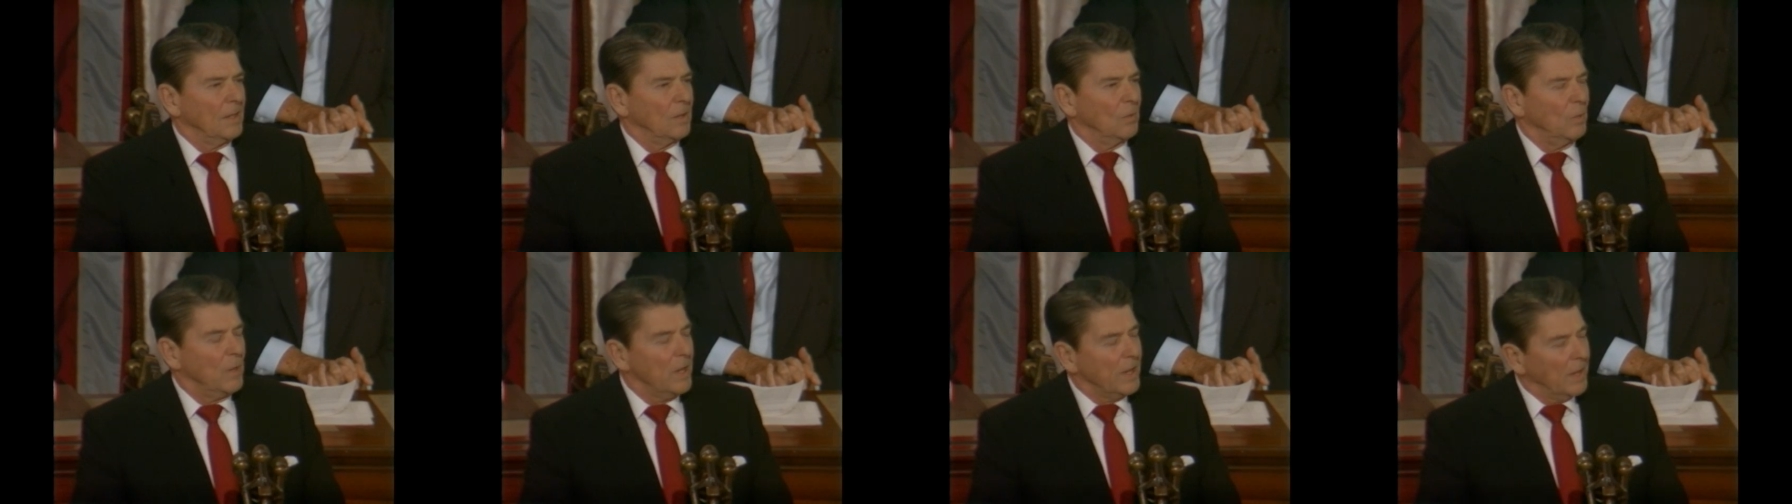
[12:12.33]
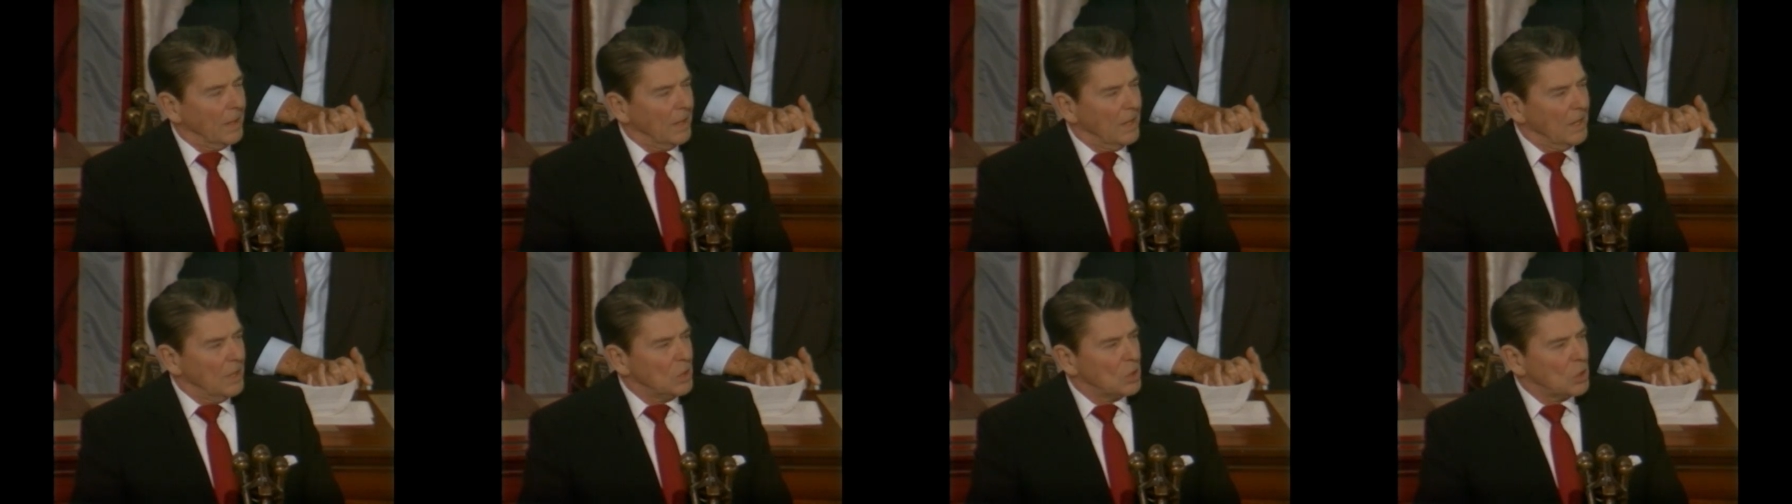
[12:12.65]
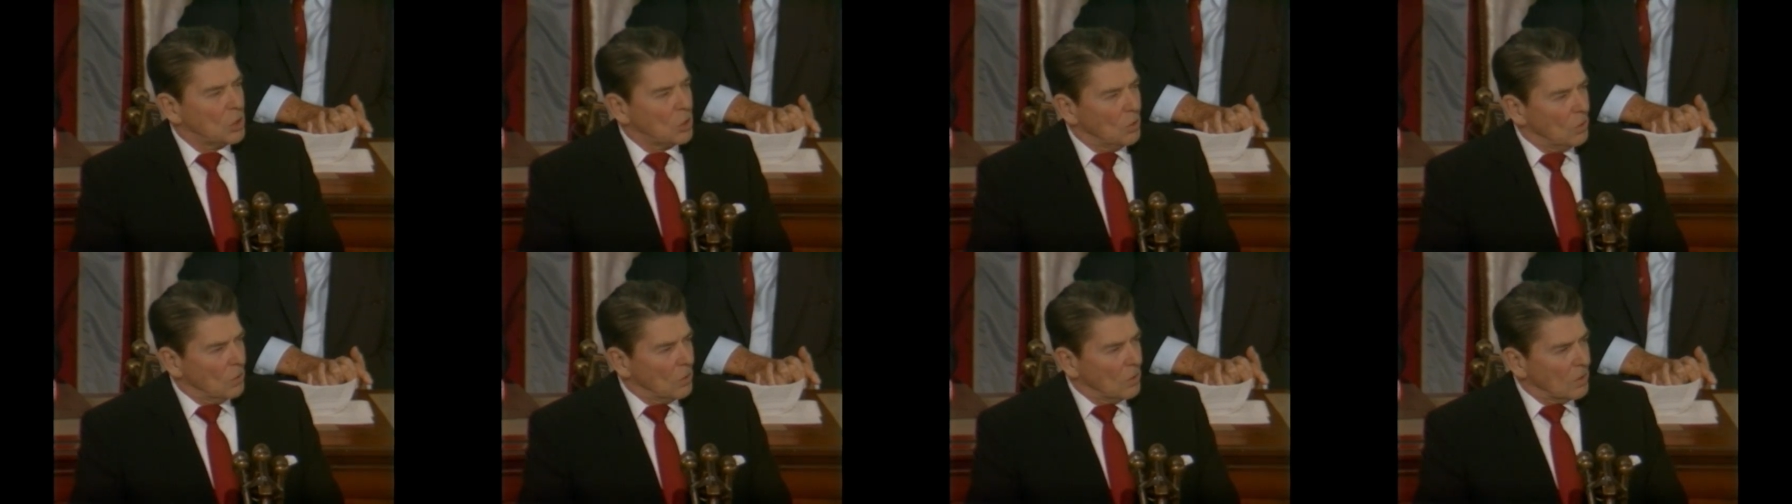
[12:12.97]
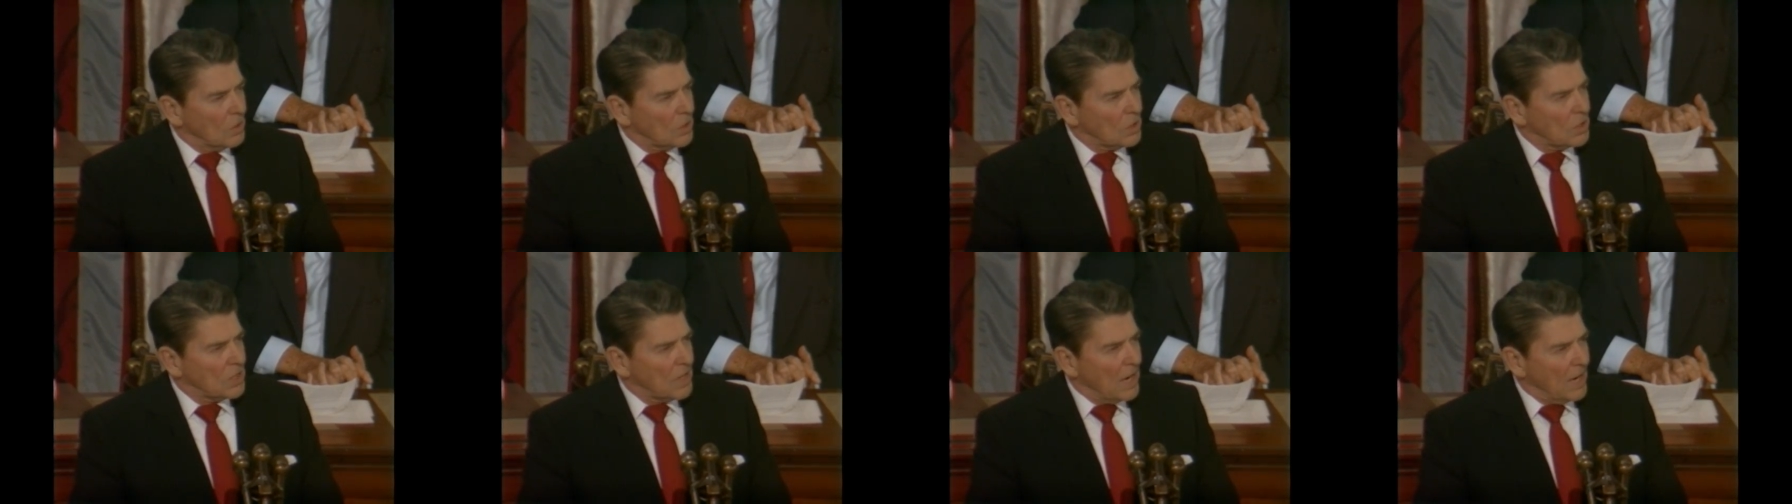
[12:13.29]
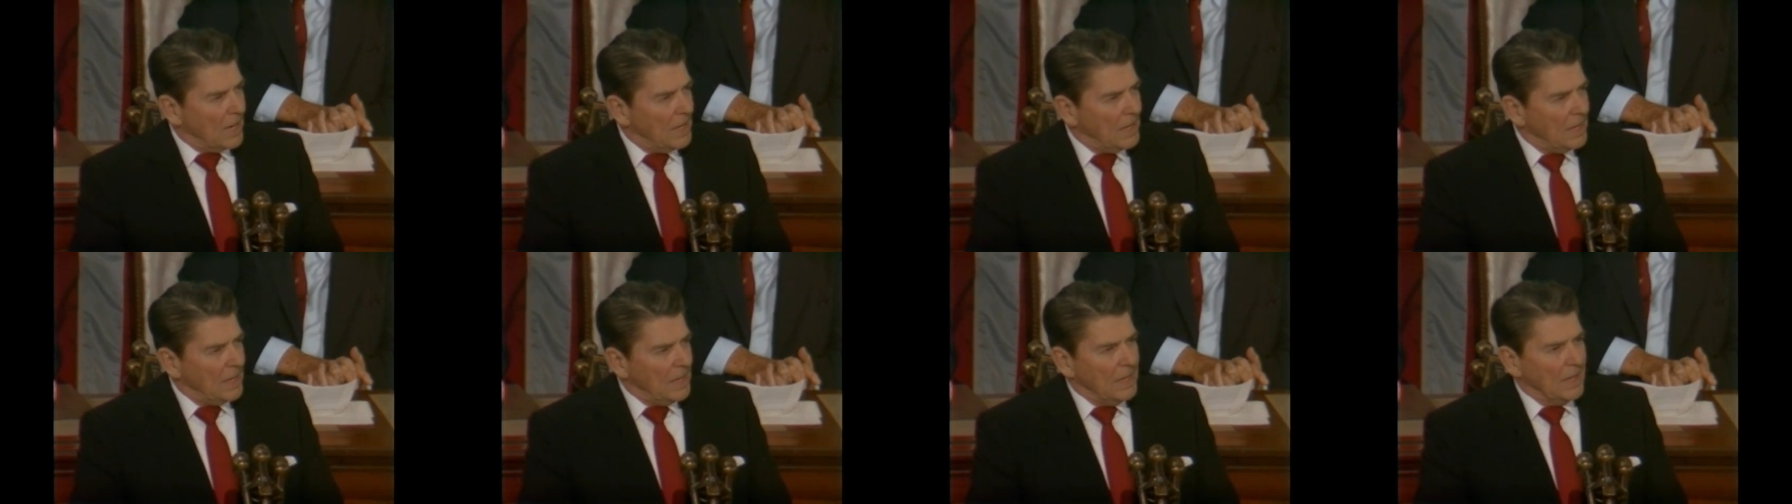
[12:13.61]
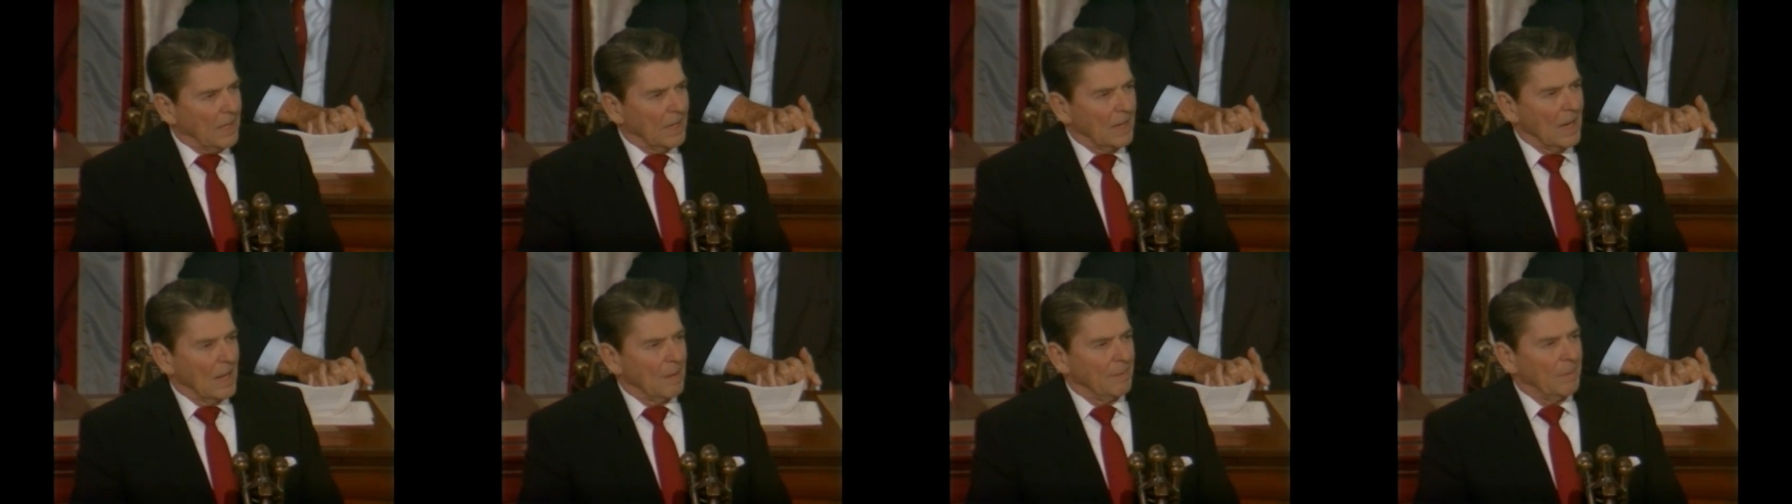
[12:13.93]
We can ensure steady
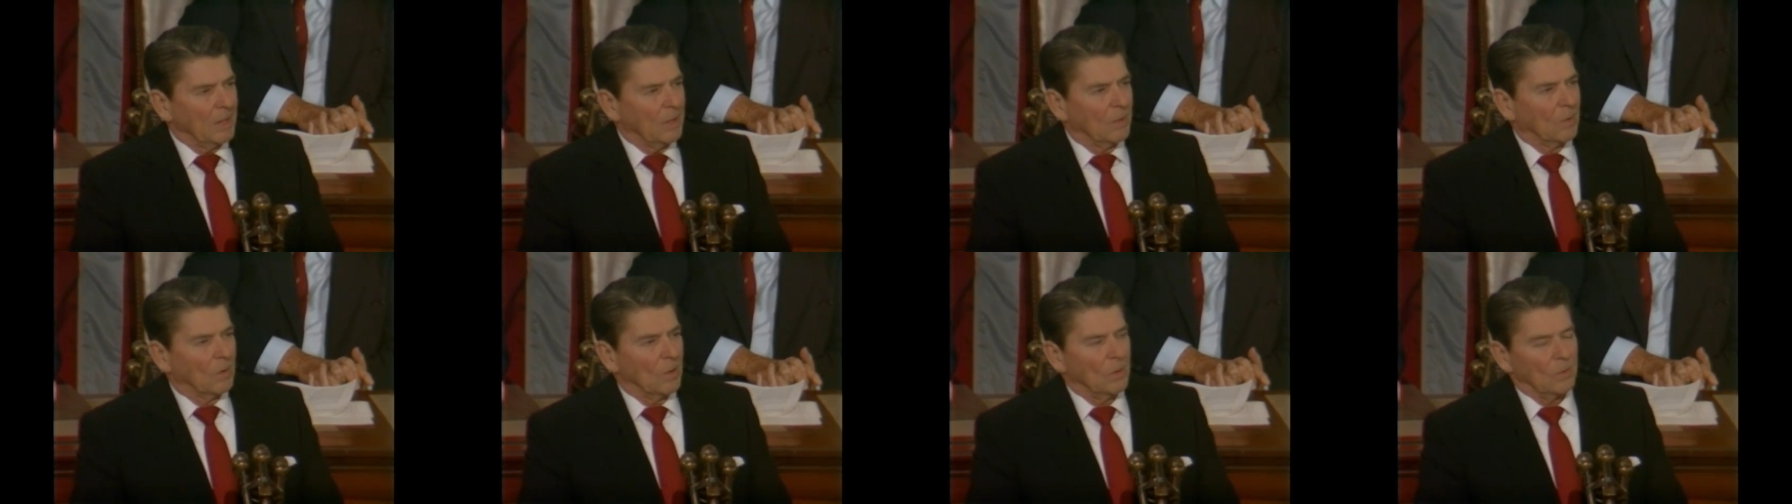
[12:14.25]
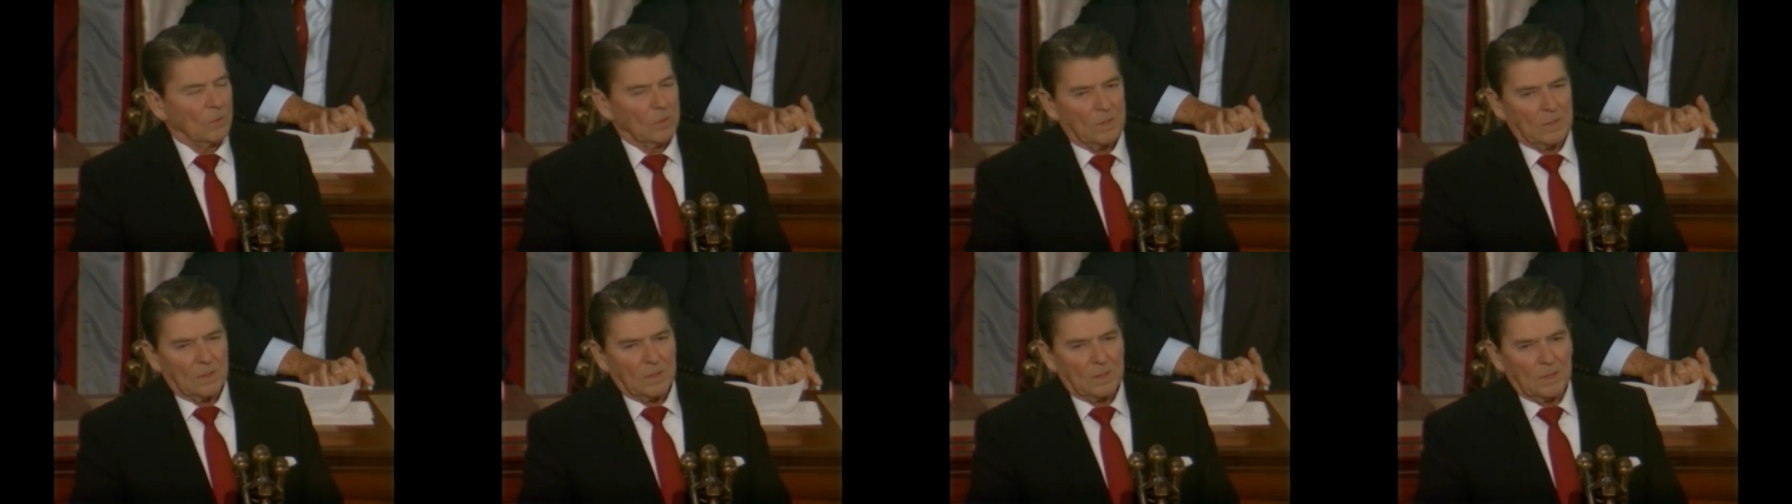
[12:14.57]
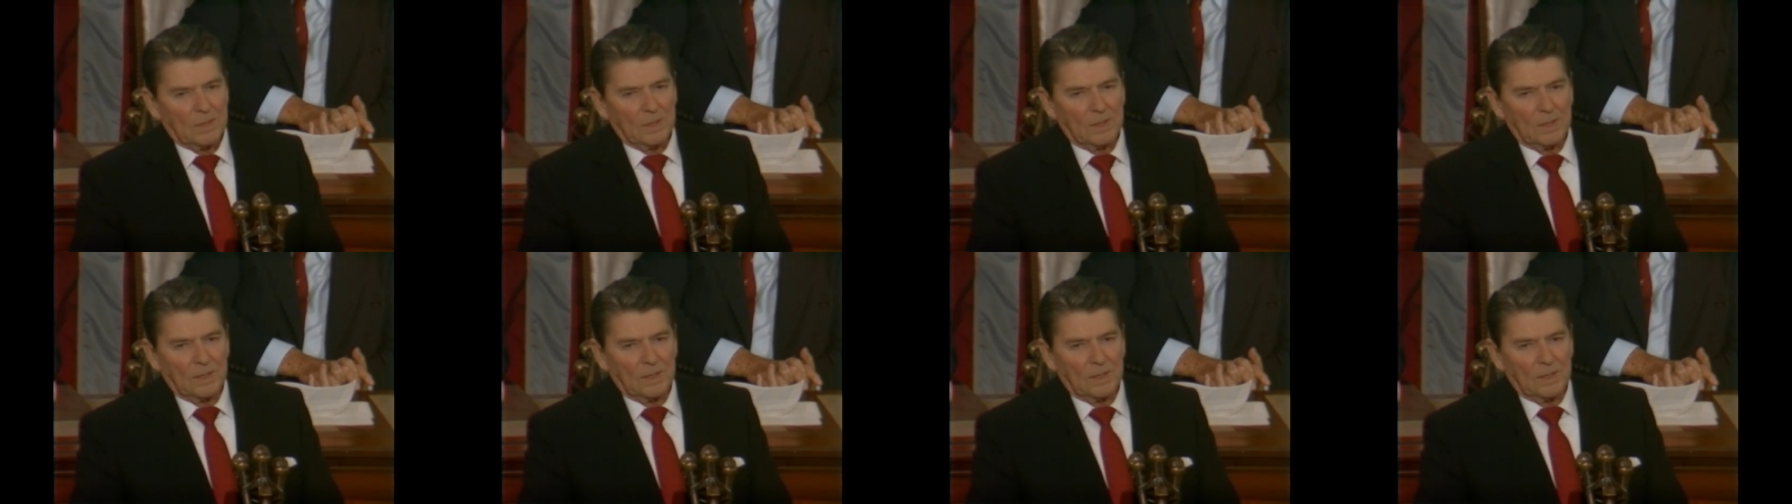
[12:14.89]
economic growth.